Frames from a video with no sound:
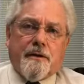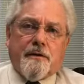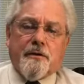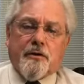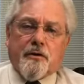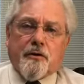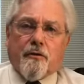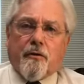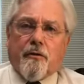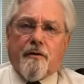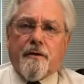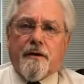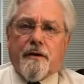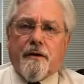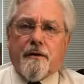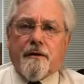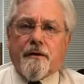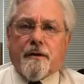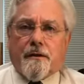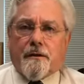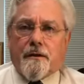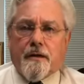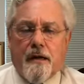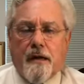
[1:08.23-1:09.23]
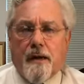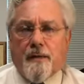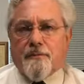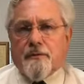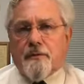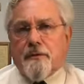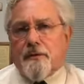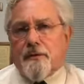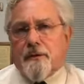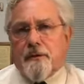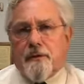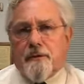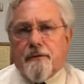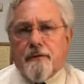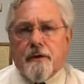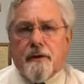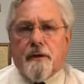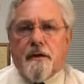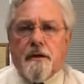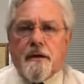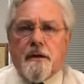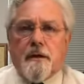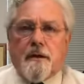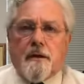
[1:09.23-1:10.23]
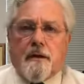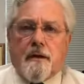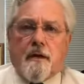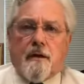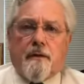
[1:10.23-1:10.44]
centurion, a captain of a